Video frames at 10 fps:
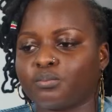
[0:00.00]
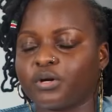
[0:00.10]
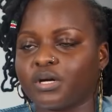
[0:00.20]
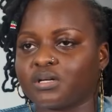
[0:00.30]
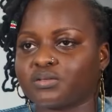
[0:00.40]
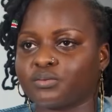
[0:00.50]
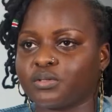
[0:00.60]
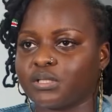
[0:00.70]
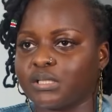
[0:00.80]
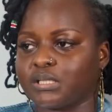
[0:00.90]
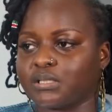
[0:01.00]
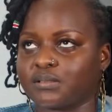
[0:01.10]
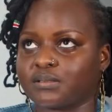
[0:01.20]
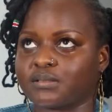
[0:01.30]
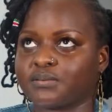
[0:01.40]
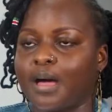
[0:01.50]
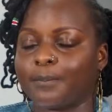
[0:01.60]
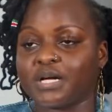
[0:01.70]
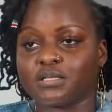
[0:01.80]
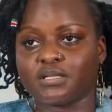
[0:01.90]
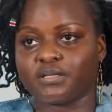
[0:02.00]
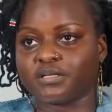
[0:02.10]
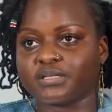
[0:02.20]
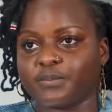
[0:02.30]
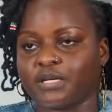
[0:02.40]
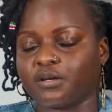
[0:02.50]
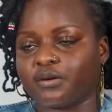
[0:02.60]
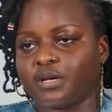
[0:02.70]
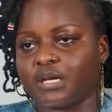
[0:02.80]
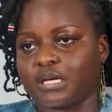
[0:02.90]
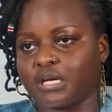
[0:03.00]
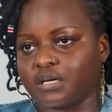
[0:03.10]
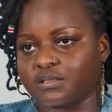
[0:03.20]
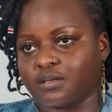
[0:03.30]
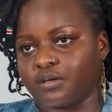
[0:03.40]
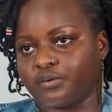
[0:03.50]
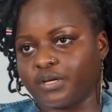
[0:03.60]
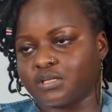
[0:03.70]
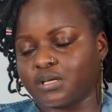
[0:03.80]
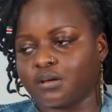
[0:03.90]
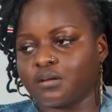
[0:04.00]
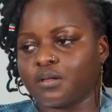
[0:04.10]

Moringa School is a multidisciplinary learning accelerator